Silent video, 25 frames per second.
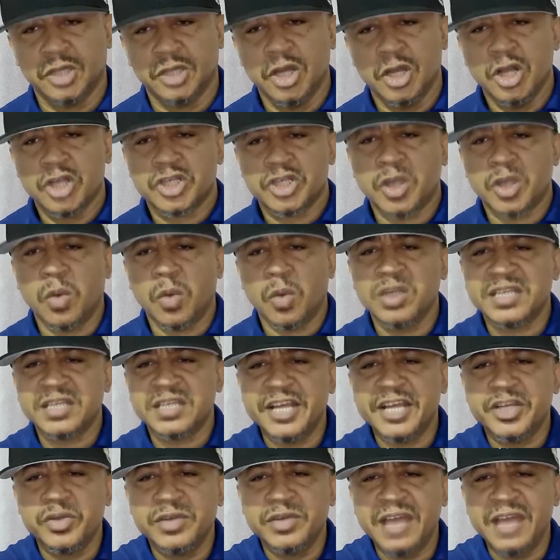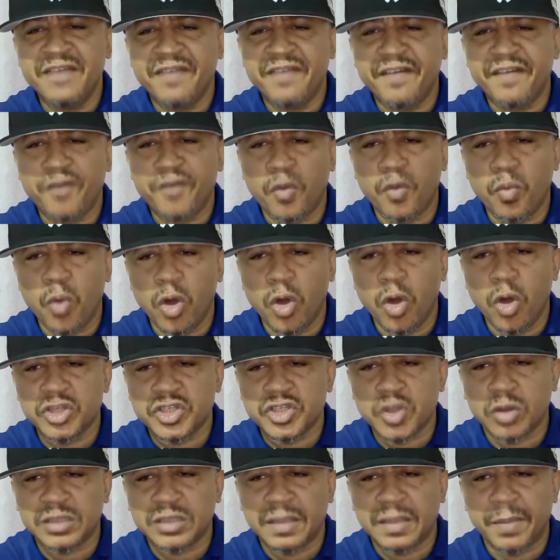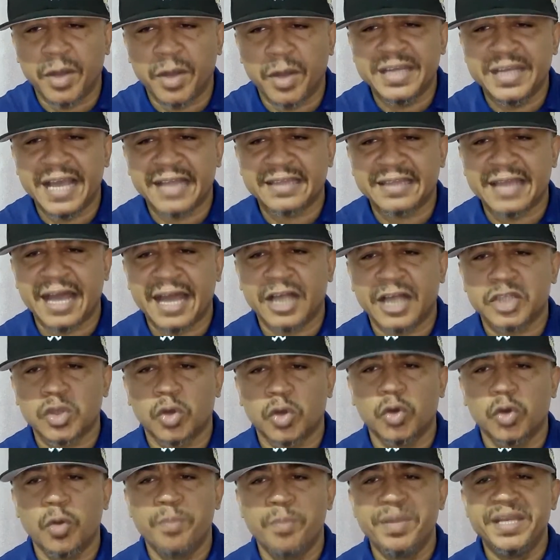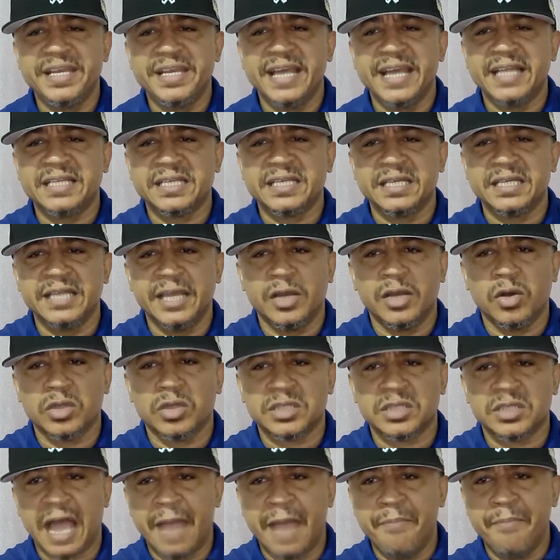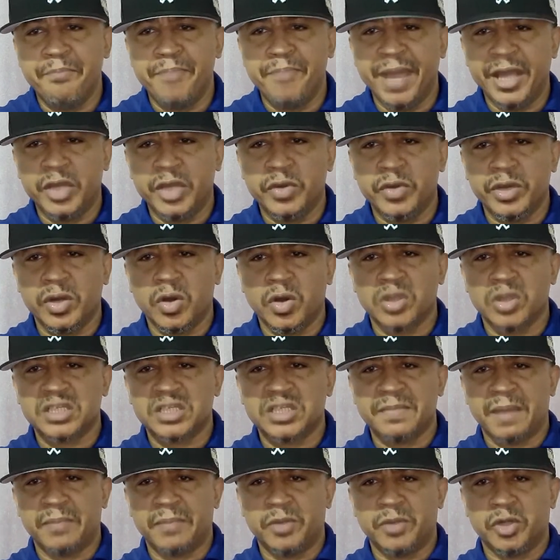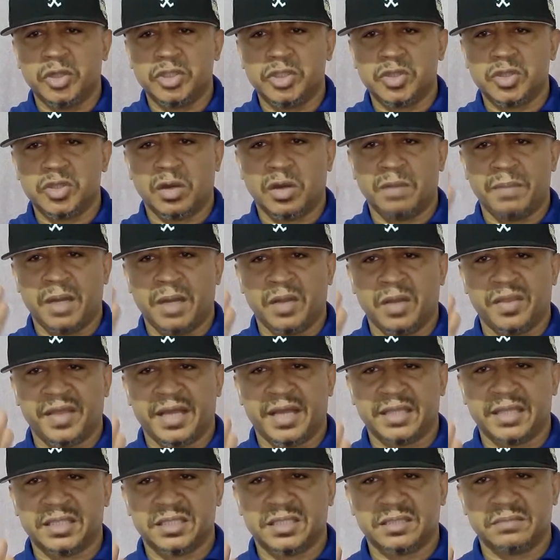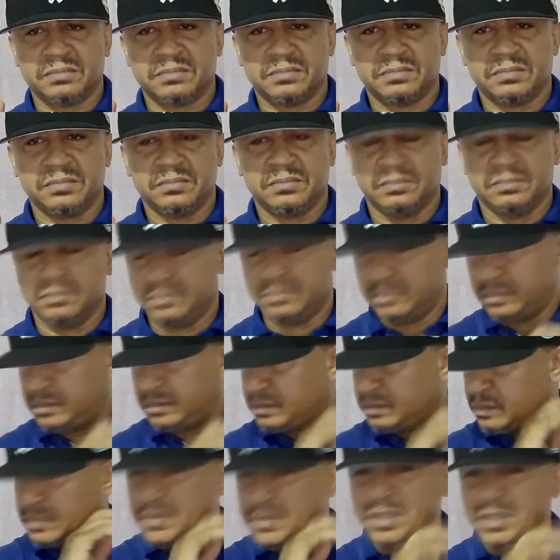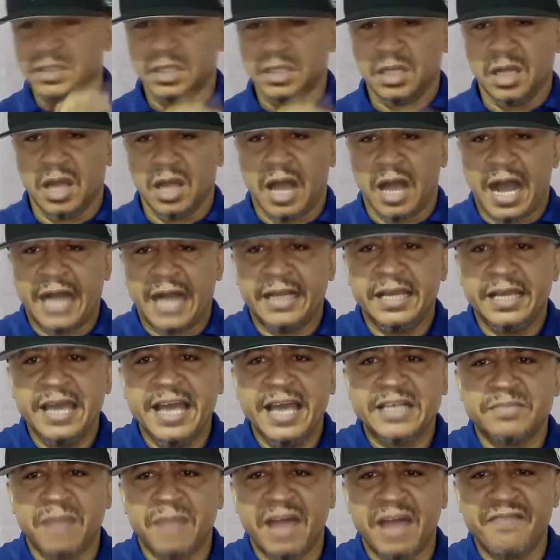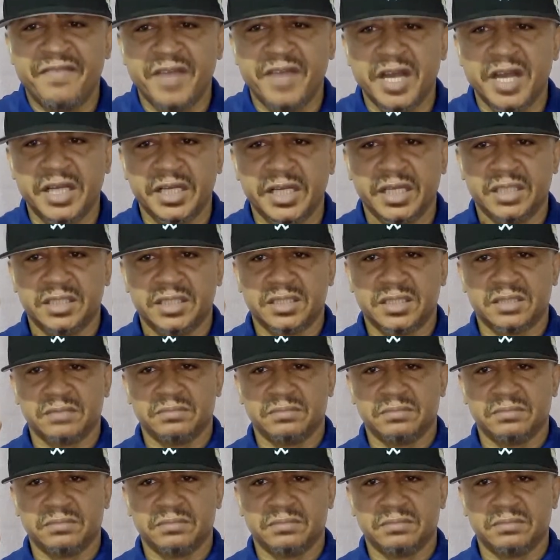Someone said you never for once talked about the attacks on Obidients in Lagos. I beg you in God's name, I'm going to talk about that. And here's my verdict.